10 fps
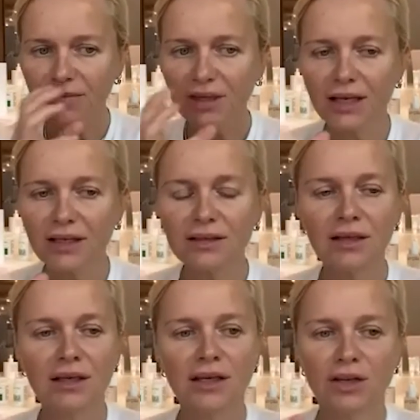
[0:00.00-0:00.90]
and,
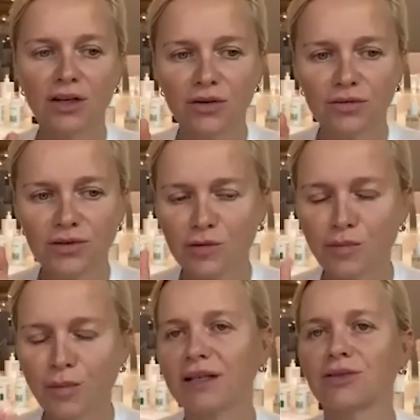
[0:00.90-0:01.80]
you know,
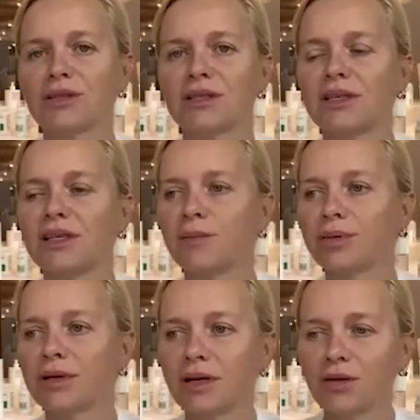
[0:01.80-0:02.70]
respect your sleep,
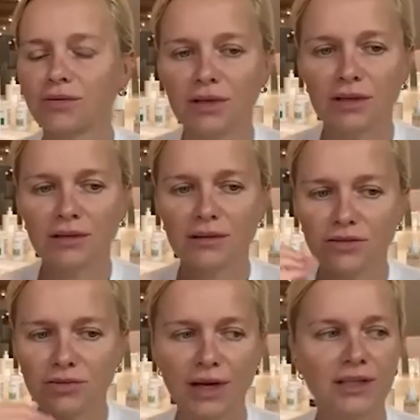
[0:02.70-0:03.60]

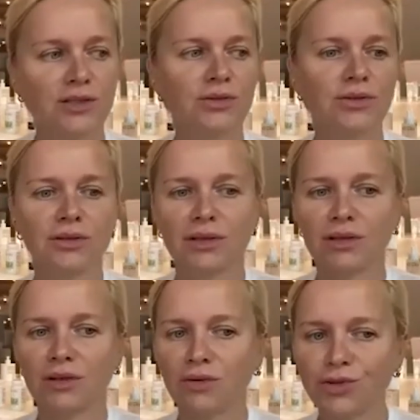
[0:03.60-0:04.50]
try to,
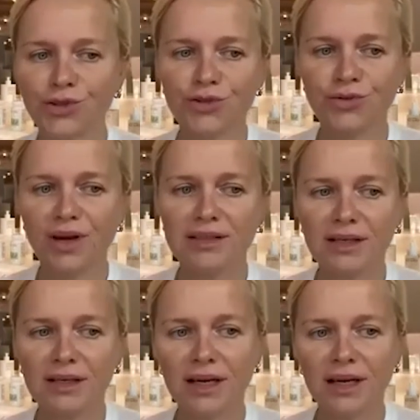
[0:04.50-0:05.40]
you know, de-stress
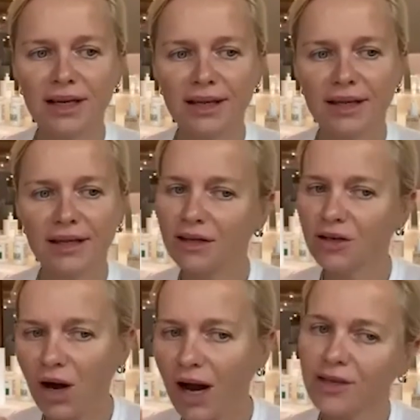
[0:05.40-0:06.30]
and, you
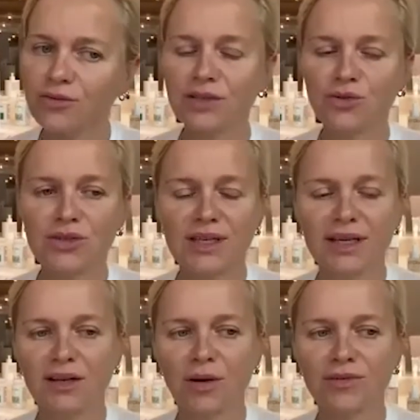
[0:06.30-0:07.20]
know, hydrate your
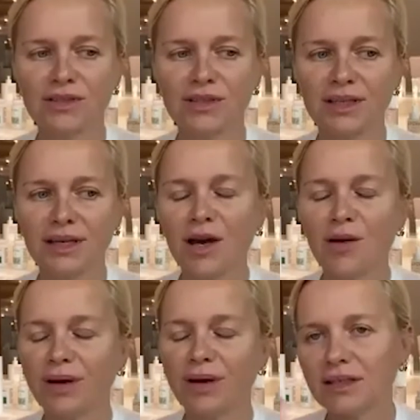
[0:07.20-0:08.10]
skin, obviously,
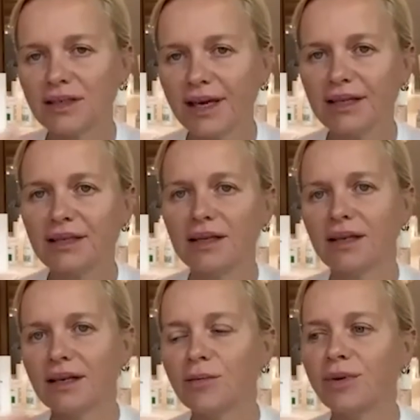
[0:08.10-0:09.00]
but get a
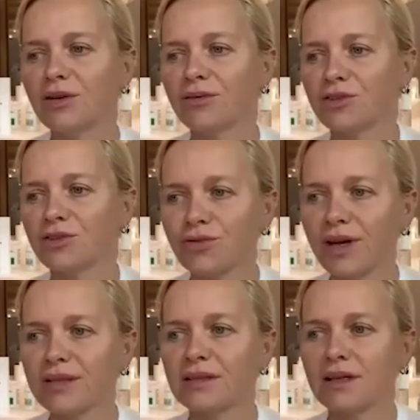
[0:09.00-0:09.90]
little bit of the
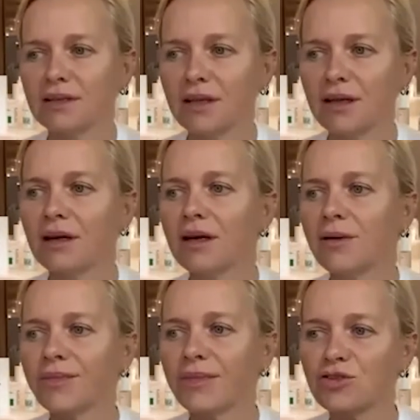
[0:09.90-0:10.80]
stress and the
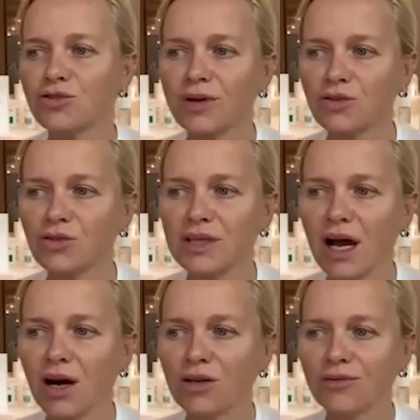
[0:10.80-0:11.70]
stressors
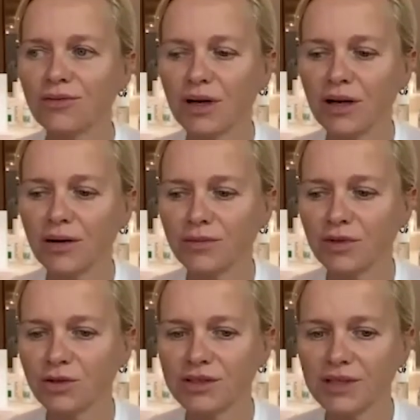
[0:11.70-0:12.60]
out of
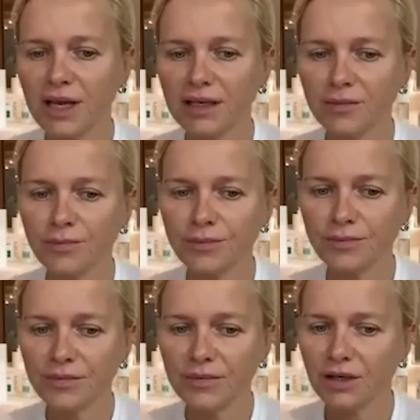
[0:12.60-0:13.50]
your daily,
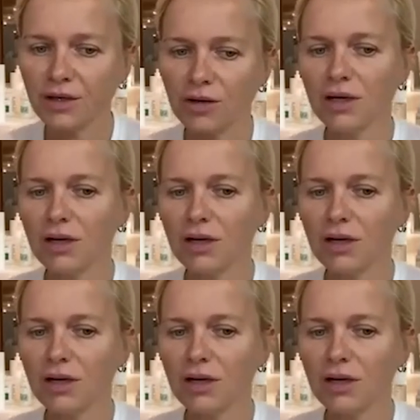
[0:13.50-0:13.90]
you know,